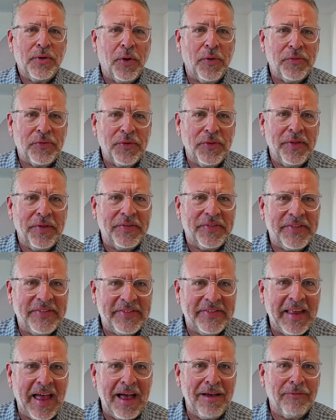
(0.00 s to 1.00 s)
those are the
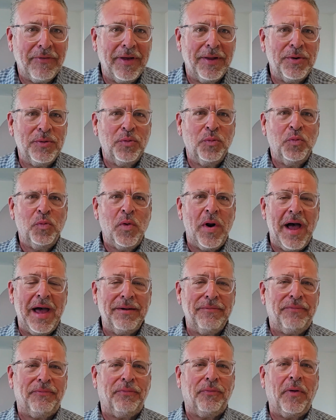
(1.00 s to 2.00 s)
7
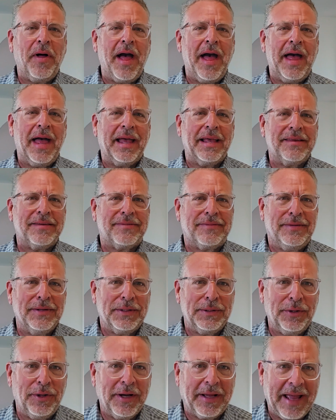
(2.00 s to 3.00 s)
red flags to
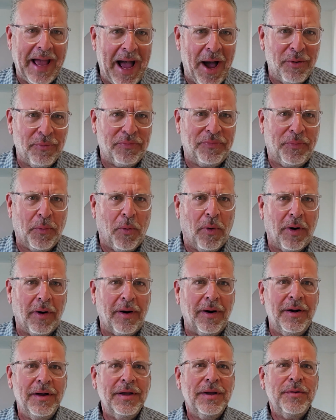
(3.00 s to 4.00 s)
look out
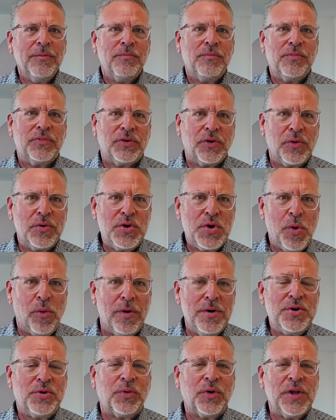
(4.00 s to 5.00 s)
for so
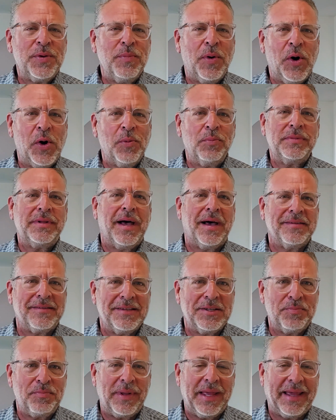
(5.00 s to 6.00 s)
your dream home
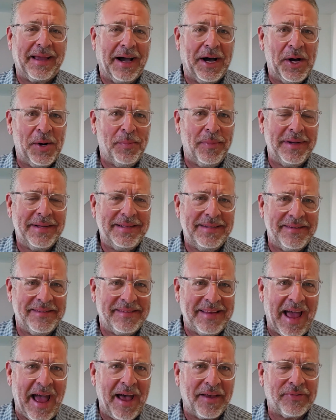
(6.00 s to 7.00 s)
doesn't become a
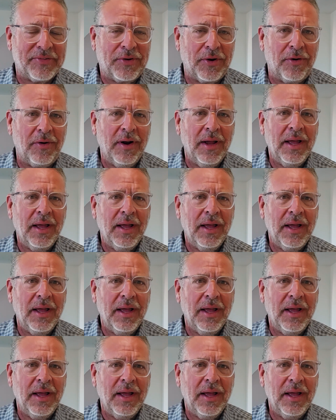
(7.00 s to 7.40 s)
disaster.